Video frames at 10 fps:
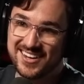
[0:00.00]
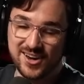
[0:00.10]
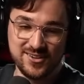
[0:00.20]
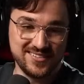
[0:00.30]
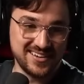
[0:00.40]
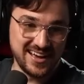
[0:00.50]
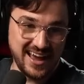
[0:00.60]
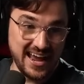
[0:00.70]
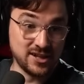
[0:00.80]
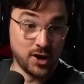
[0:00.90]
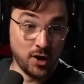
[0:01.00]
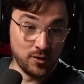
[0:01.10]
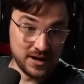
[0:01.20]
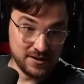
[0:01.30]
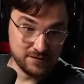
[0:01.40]
you know
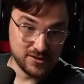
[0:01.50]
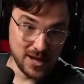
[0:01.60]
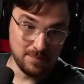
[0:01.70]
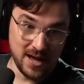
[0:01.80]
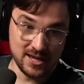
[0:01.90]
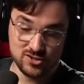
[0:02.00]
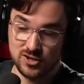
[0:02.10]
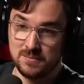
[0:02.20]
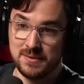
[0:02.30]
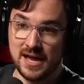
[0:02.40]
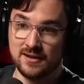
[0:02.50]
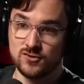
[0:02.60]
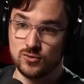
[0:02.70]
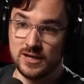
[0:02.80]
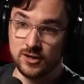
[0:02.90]
Halo if they buy a certain bag of
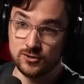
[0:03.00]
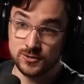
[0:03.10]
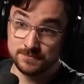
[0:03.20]
Doritos,